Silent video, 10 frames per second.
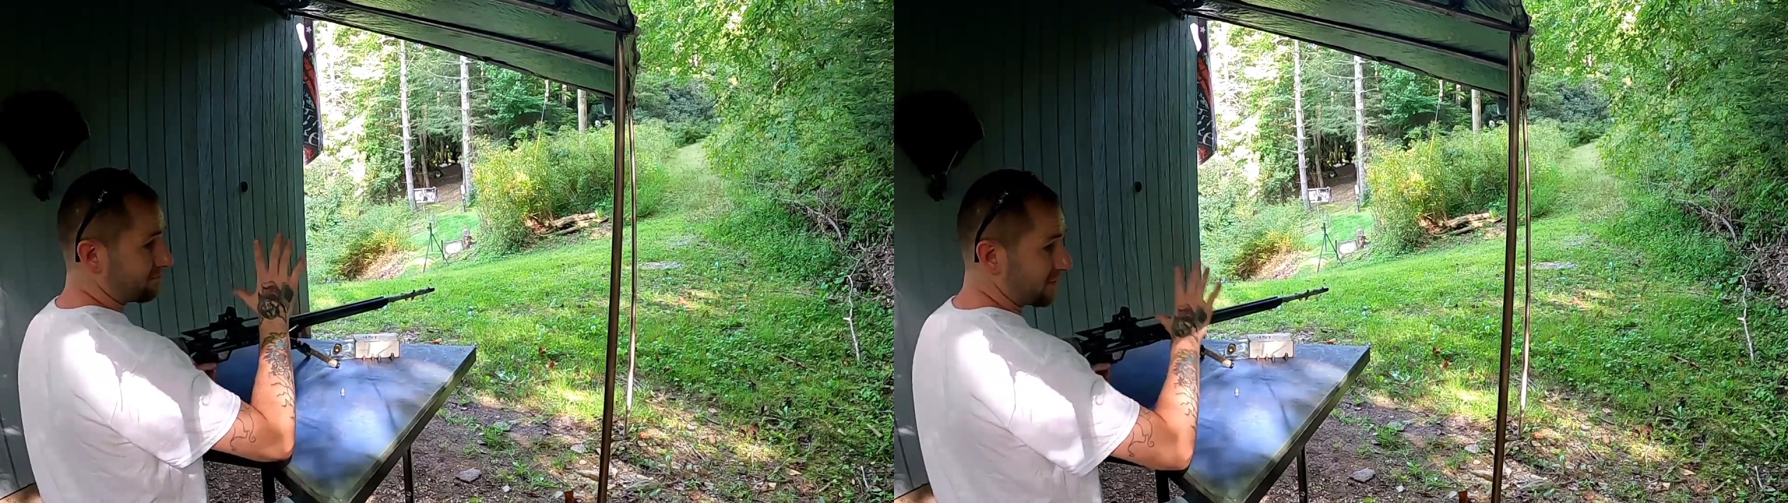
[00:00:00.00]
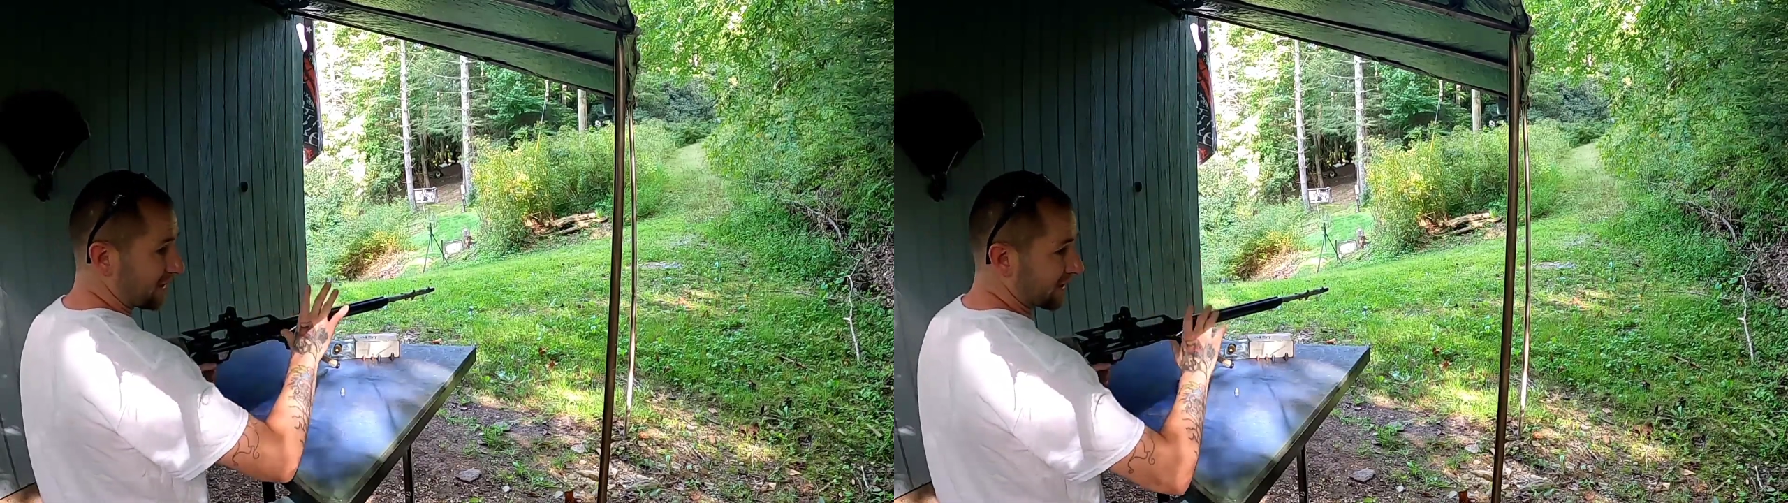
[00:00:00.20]

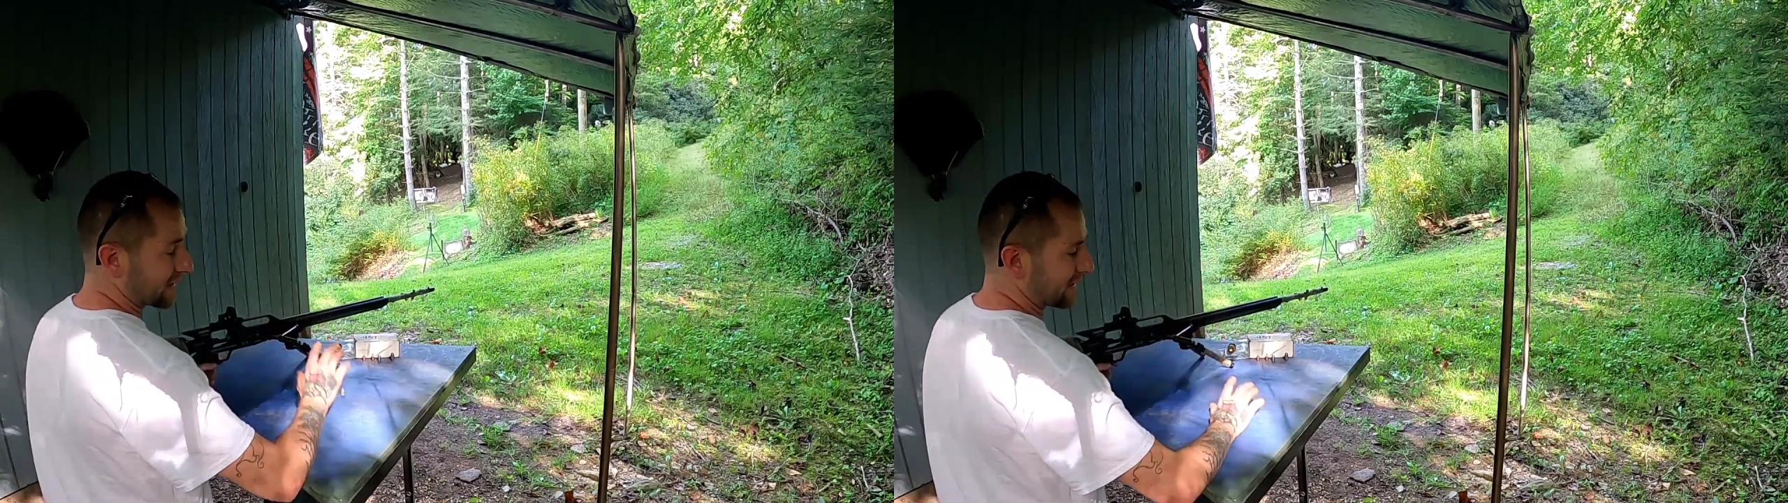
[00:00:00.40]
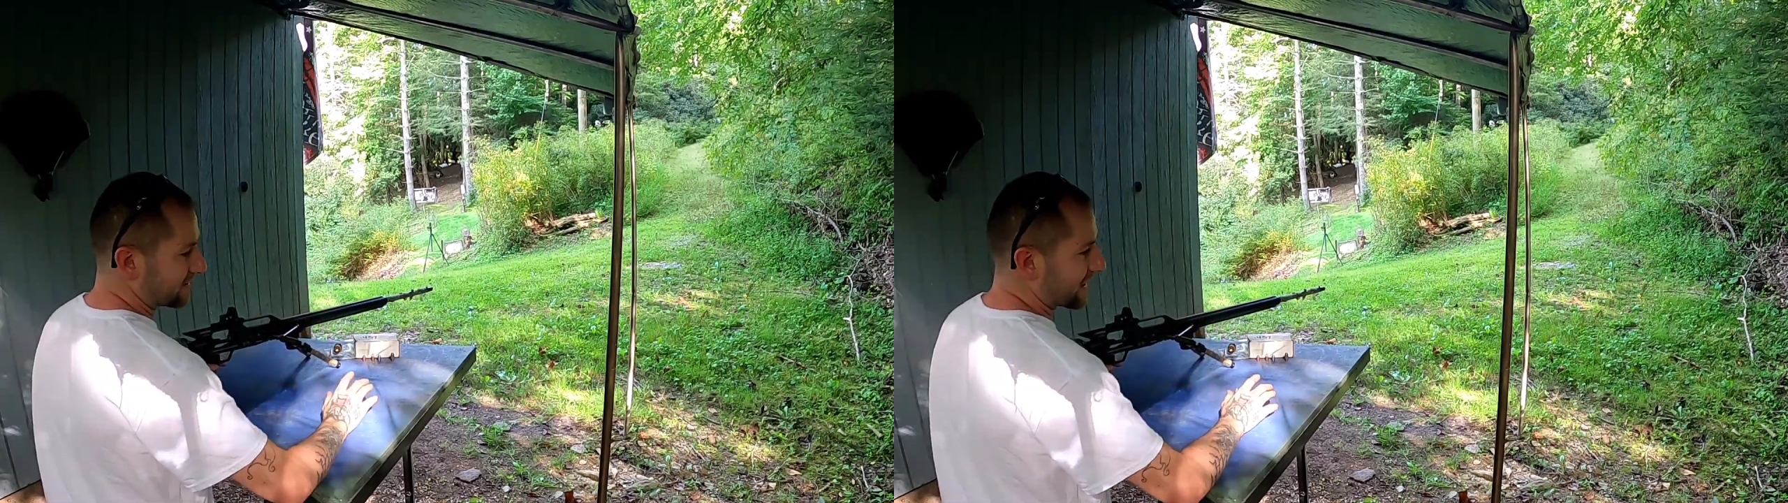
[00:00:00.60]

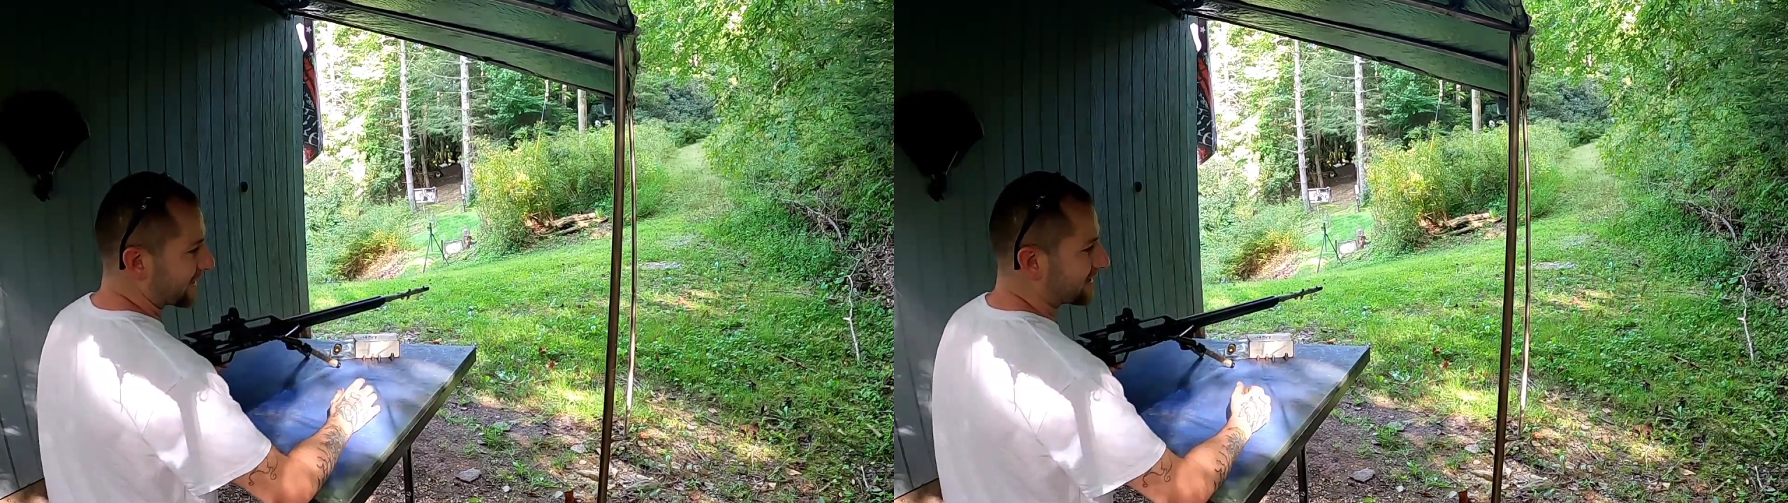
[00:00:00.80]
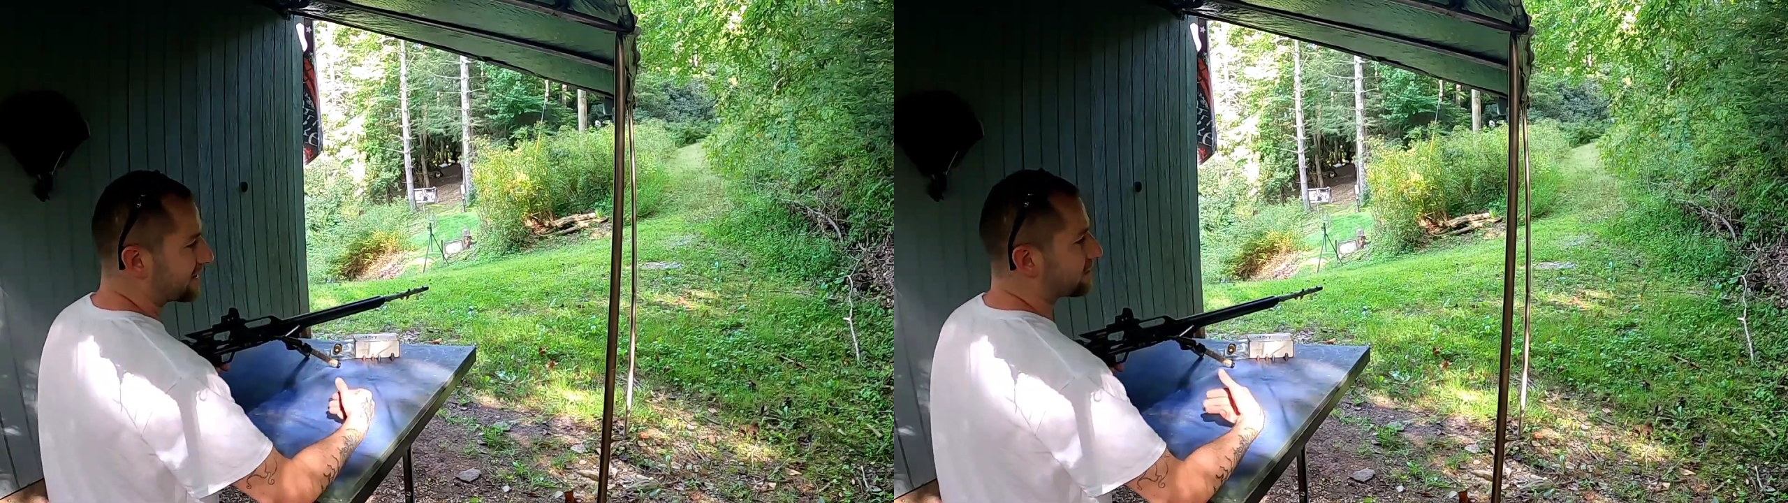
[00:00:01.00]
because i
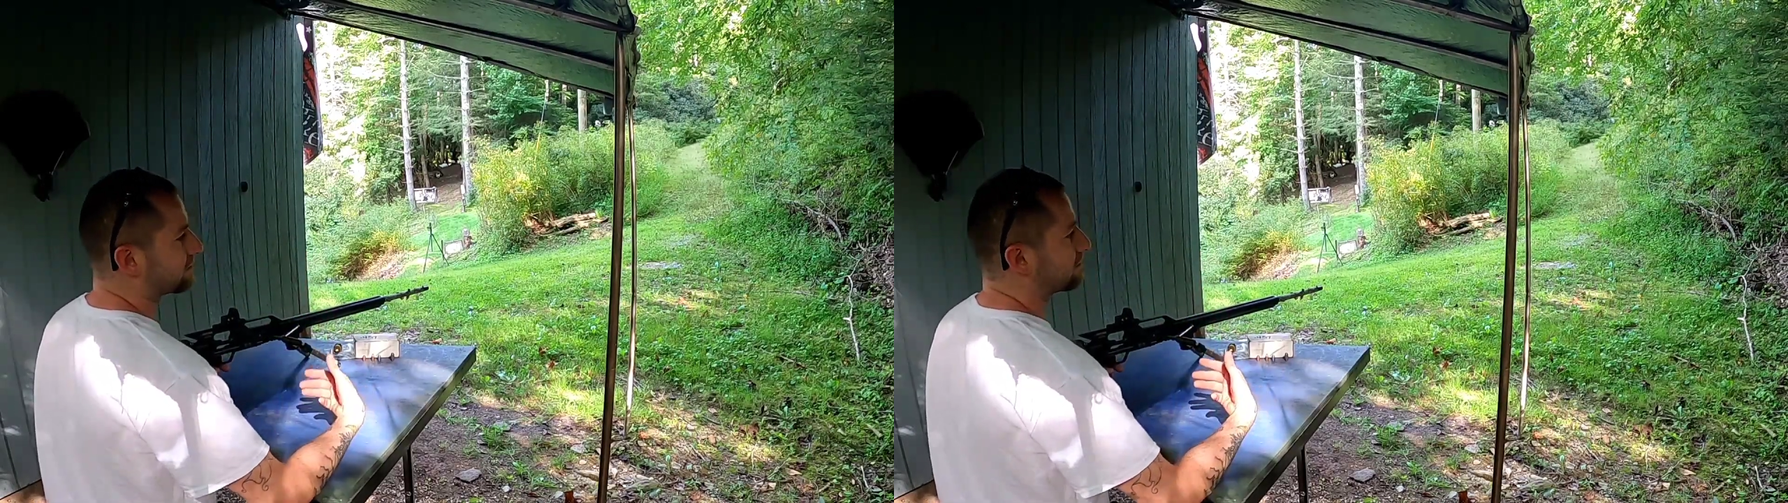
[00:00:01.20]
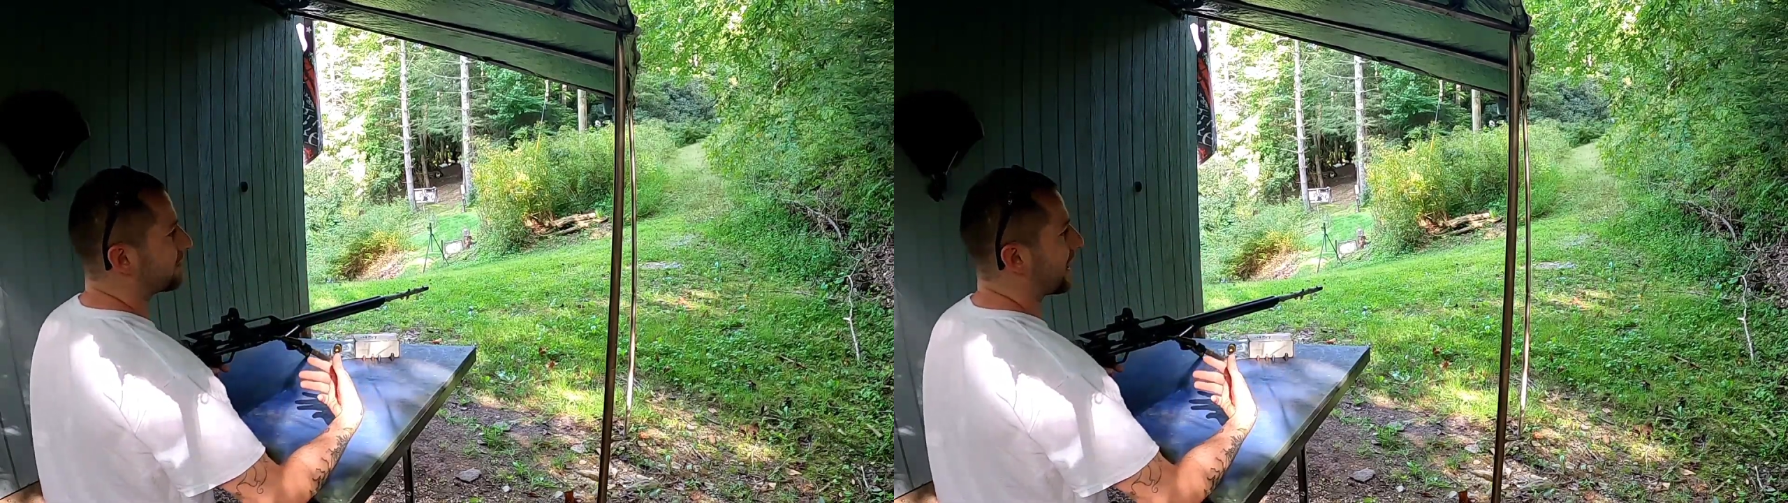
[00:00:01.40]
i
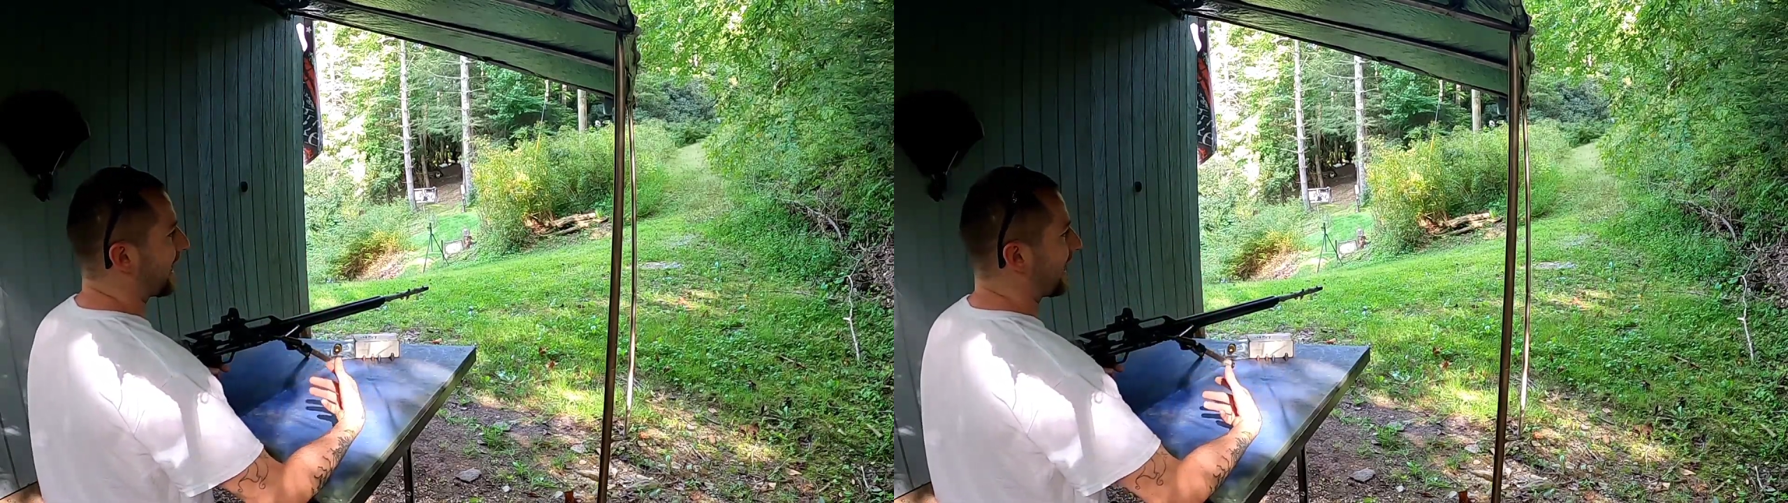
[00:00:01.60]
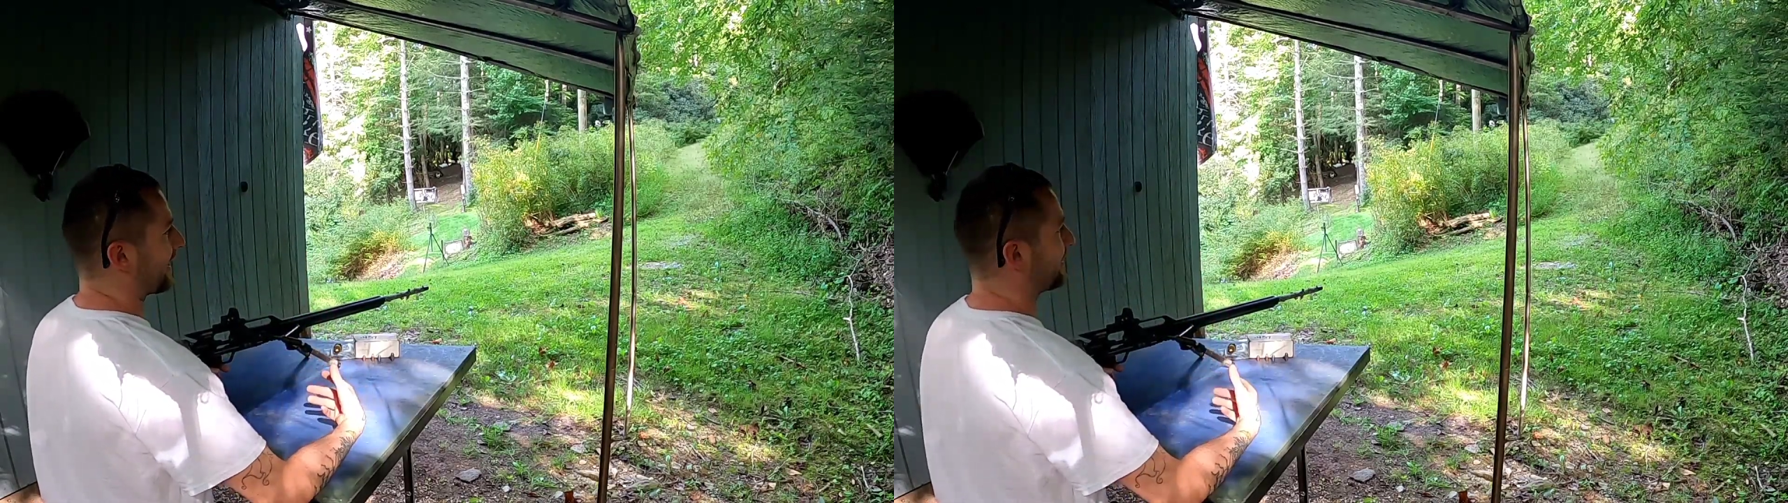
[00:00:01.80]
didn't
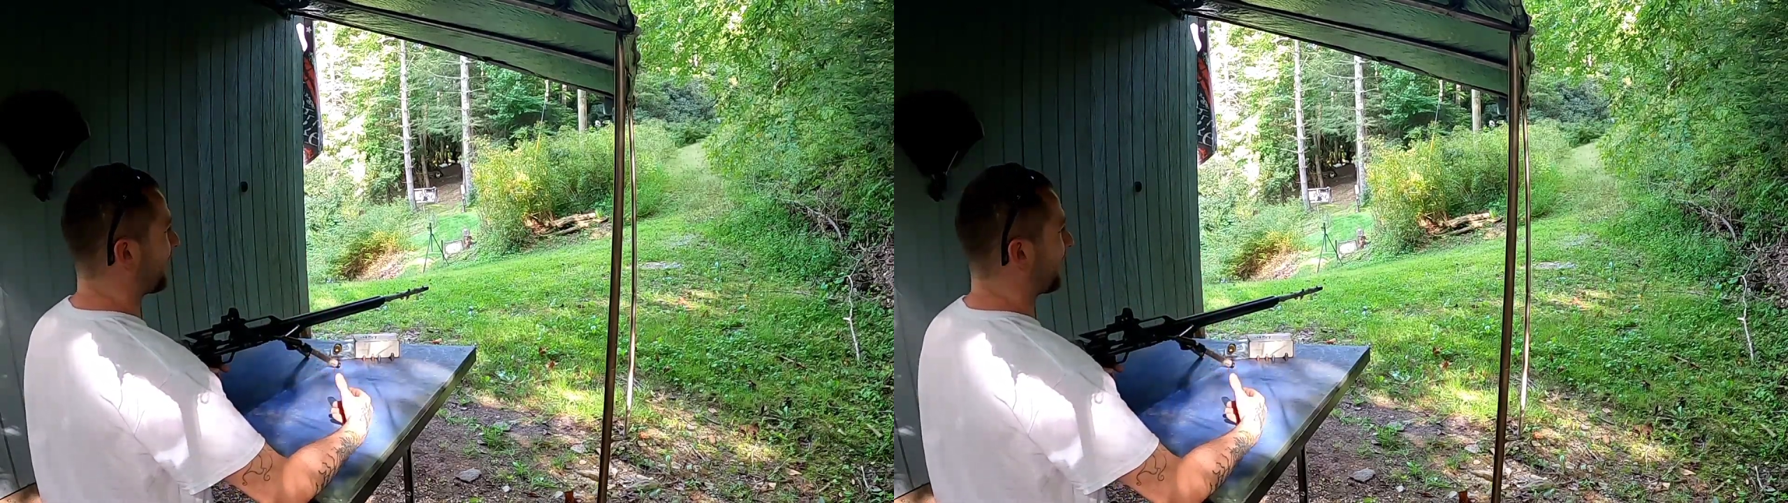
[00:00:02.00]
add